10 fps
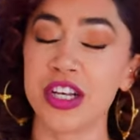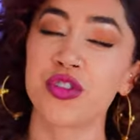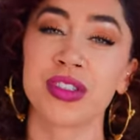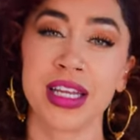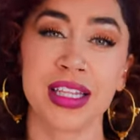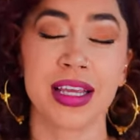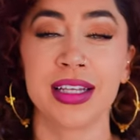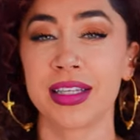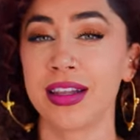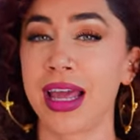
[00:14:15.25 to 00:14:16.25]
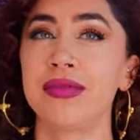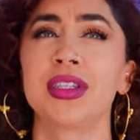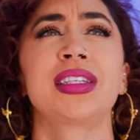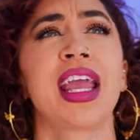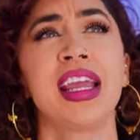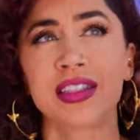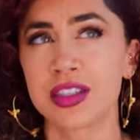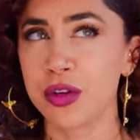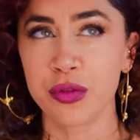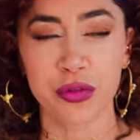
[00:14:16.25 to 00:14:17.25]
interesting things in life, to
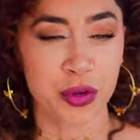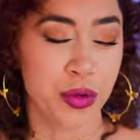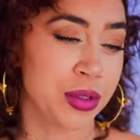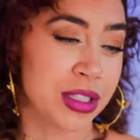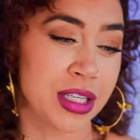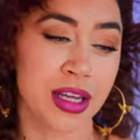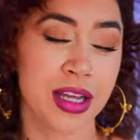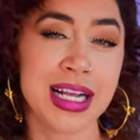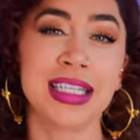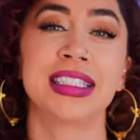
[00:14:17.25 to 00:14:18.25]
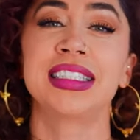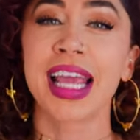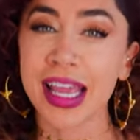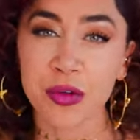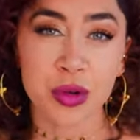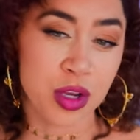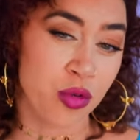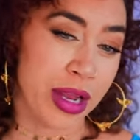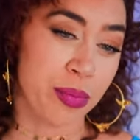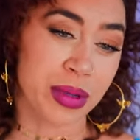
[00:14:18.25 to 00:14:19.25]
taste new foods, to stay at really
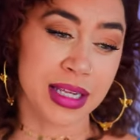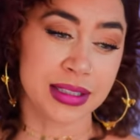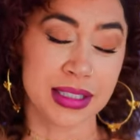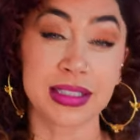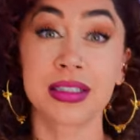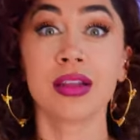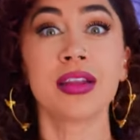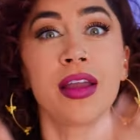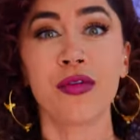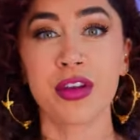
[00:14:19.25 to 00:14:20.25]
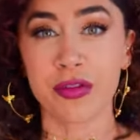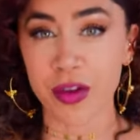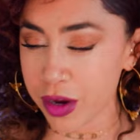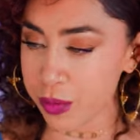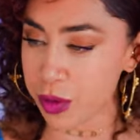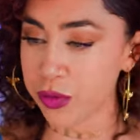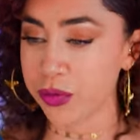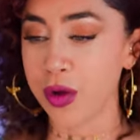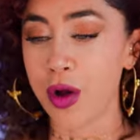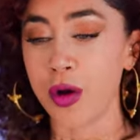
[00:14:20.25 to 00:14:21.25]
great places, to live in a very
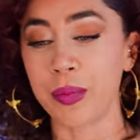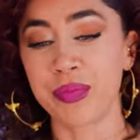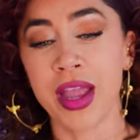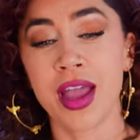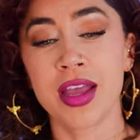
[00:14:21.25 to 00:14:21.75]
beautiful home.